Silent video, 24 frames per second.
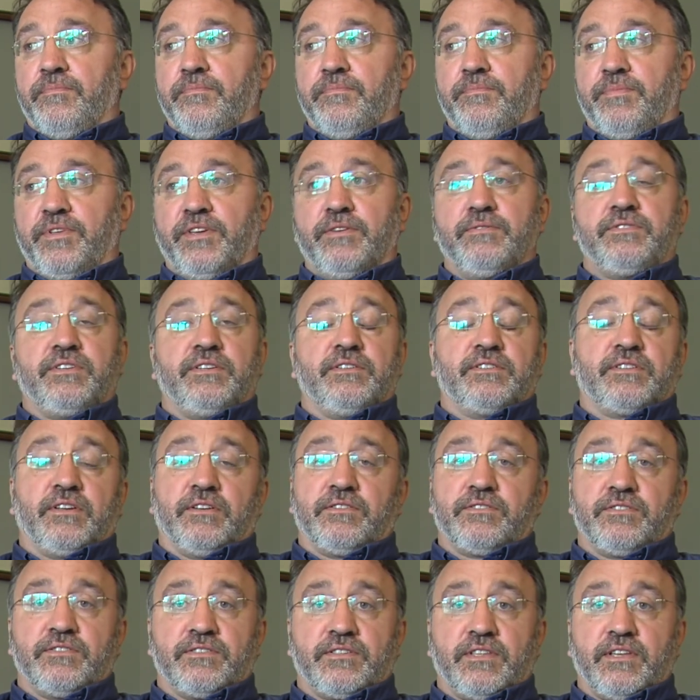beauty
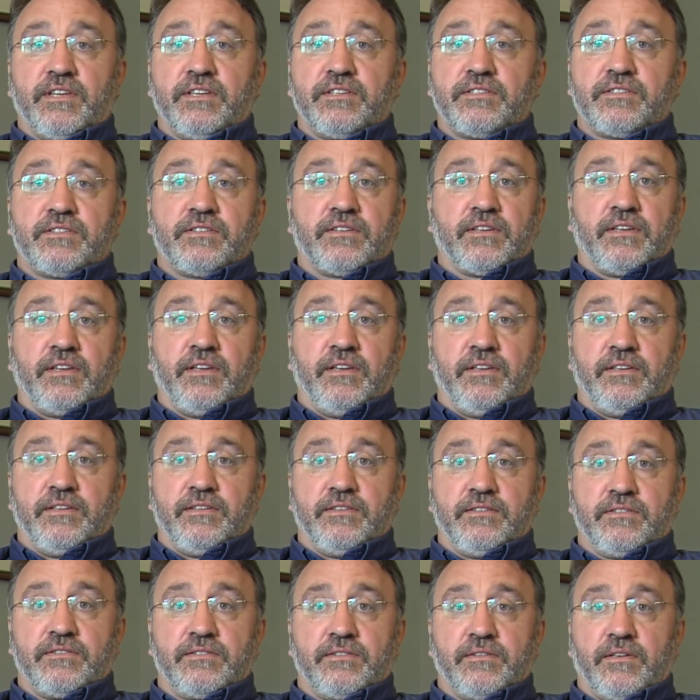such as this
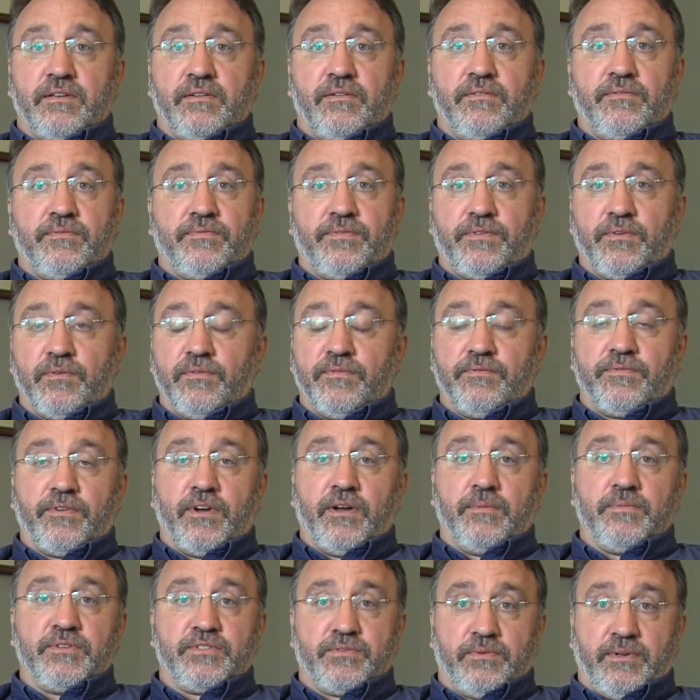is few and
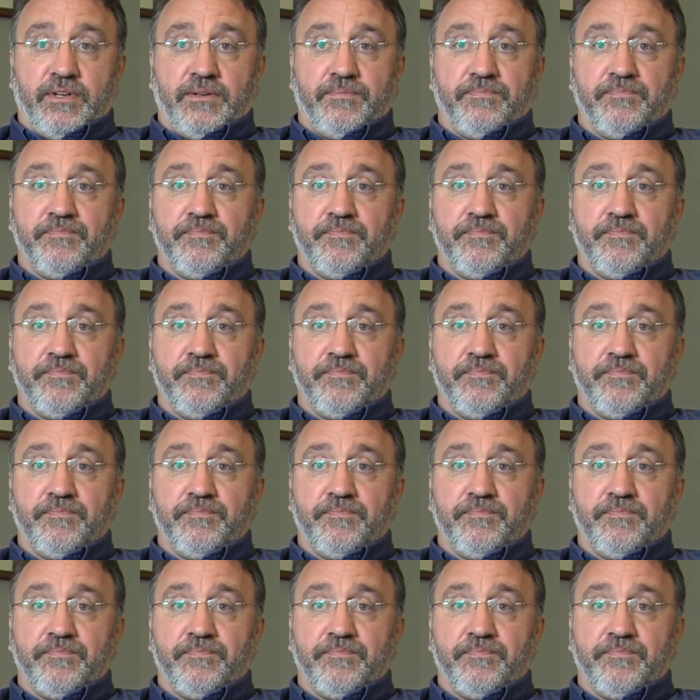far between.